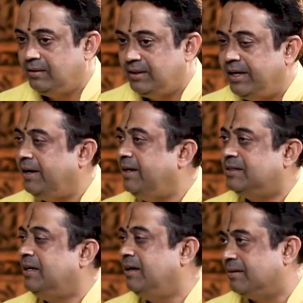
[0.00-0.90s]
here it's
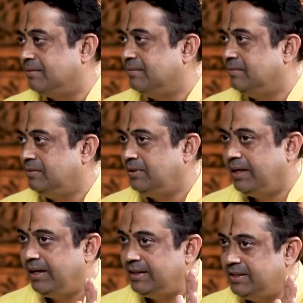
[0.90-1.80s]
clear
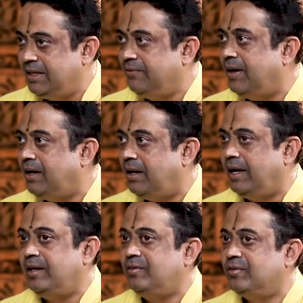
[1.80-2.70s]
that a jiva
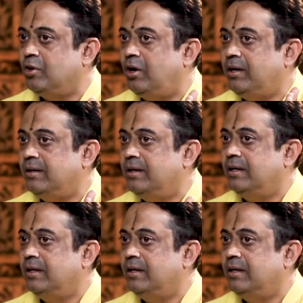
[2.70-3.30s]
has got